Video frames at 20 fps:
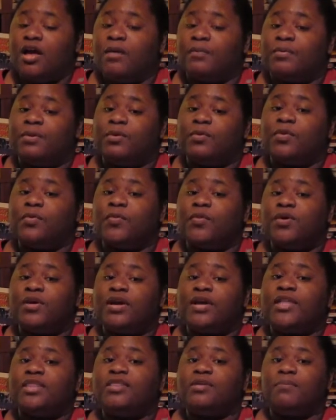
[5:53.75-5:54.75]
But when we were
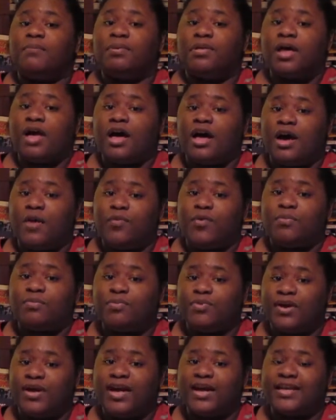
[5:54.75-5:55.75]
in the plot at one
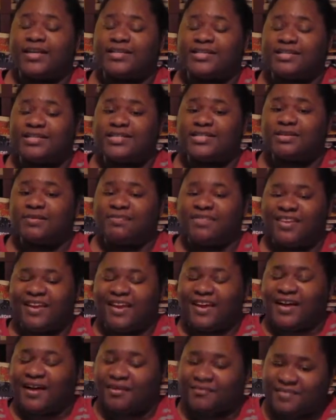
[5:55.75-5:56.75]
point, I could see something
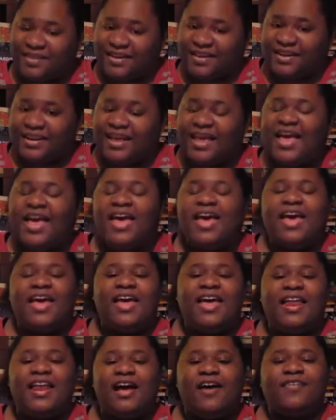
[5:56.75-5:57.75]
coming,
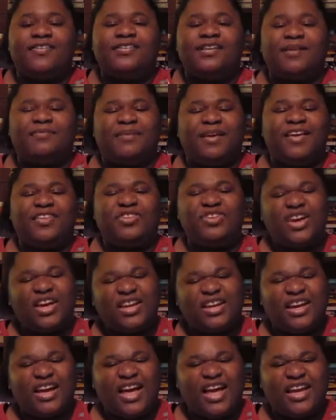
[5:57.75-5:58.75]
and I was like, man, you could
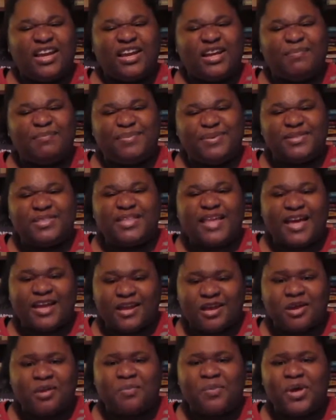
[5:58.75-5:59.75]
have kind of built that
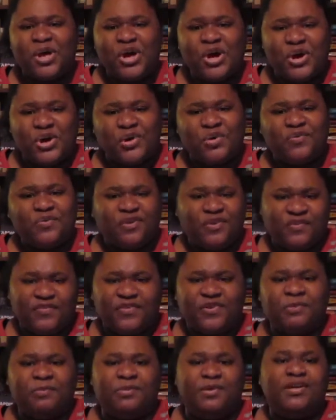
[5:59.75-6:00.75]
up over a
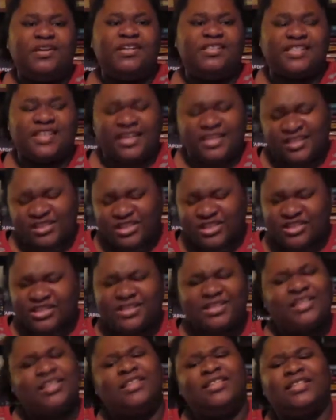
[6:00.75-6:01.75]
few books and
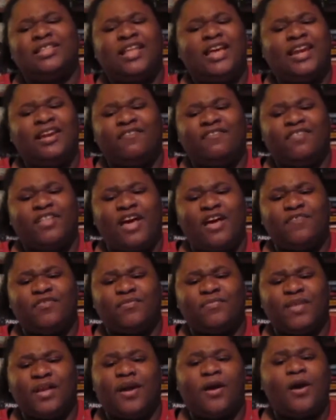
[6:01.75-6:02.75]
just let it fly
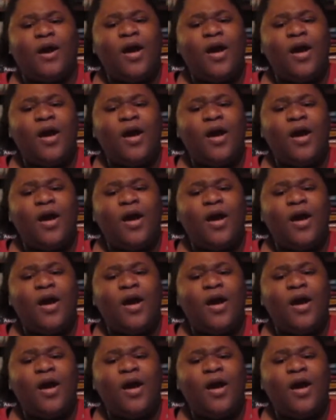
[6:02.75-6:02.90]
from there.